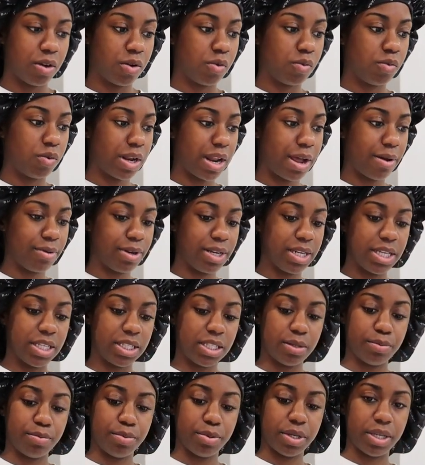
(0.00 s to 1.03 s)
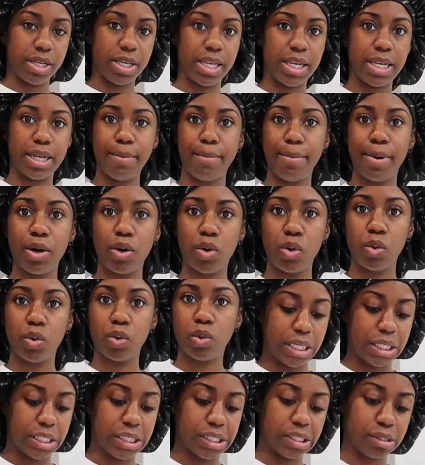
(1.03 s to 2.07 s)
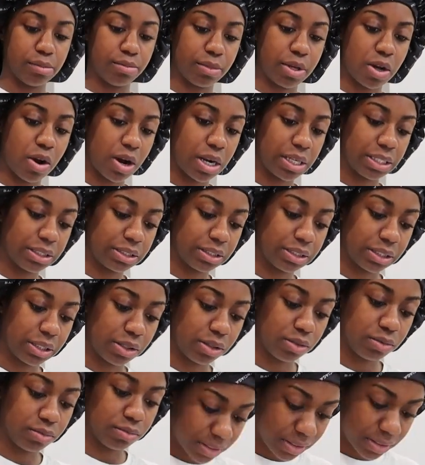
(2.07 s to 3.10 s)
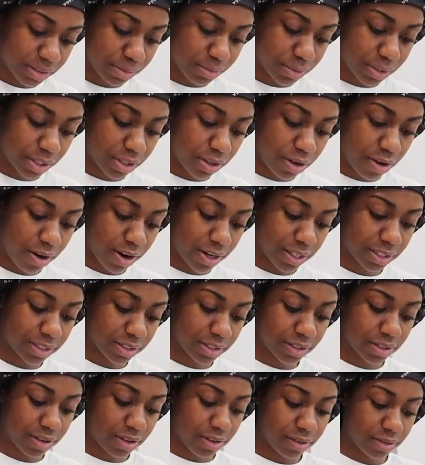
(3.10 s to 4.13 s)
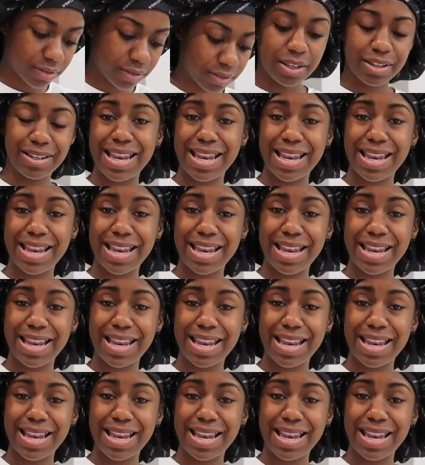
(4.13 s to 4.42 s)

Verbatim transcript: what I would need to put in the bowl is some garlic salt, some little garlic salt.